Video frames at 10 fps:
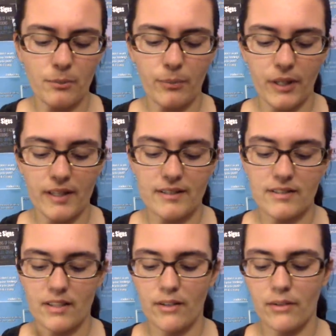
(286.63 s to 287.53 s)
And
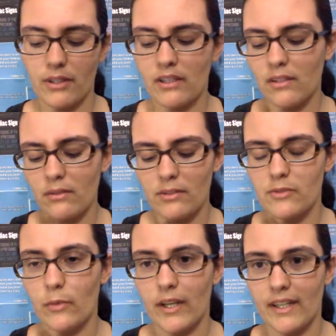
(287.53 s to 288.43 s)
the only
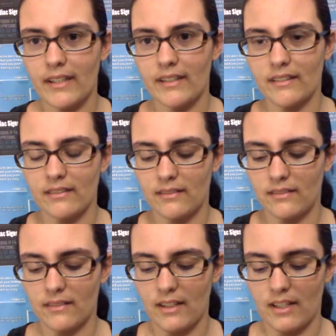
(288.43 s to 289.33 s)
reason why,
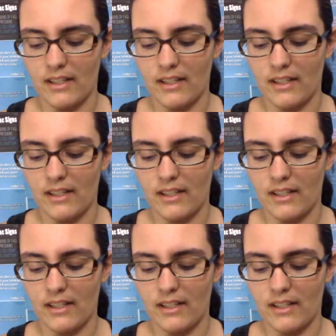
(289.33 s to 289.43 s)
I